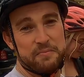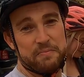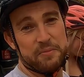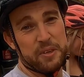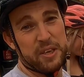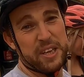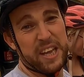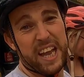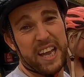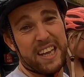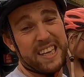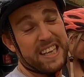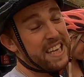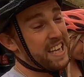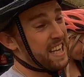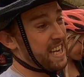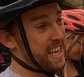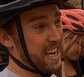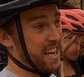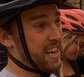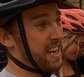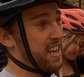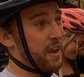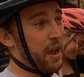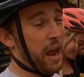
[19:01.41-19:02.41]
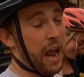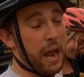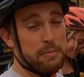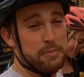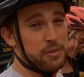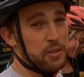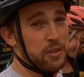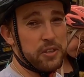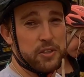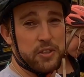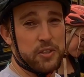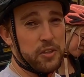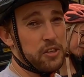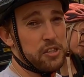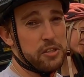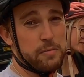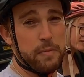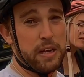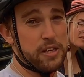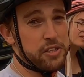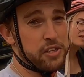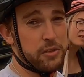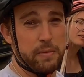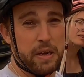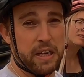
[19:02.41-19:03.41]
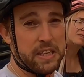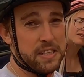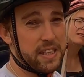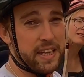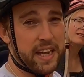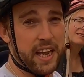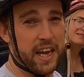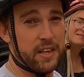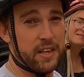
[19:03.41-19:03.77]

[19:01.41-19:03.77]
but yeah, absolutely just going to smash it back to